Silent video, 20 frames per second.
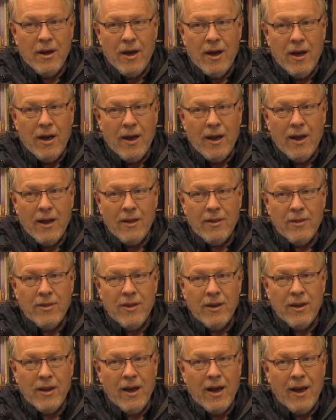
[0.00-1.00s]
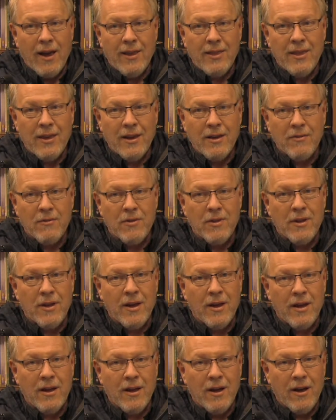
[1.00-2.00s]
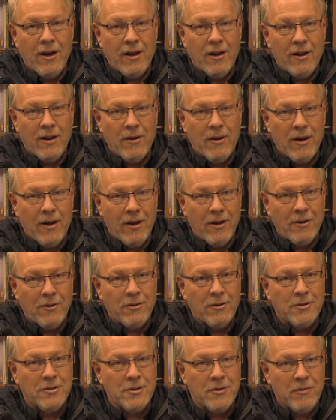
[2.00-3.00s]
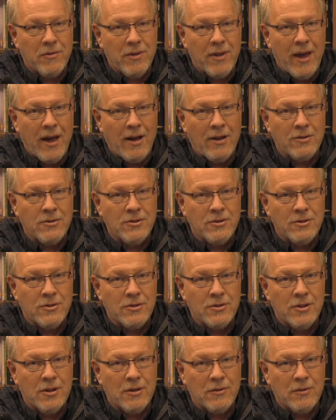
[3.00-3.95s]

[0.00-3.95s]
I think of the hundreds of thousands